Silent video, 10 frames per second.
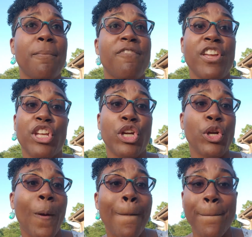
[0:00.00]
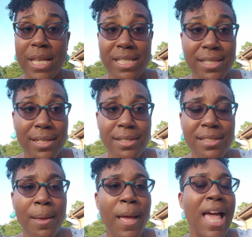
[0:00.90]
figure
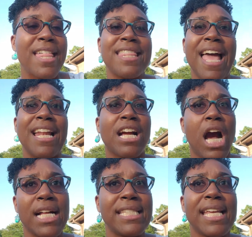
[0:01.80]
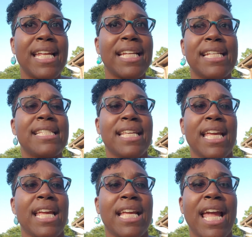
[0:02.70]
business, that content is
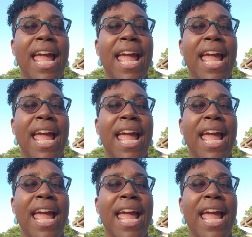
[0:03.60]
king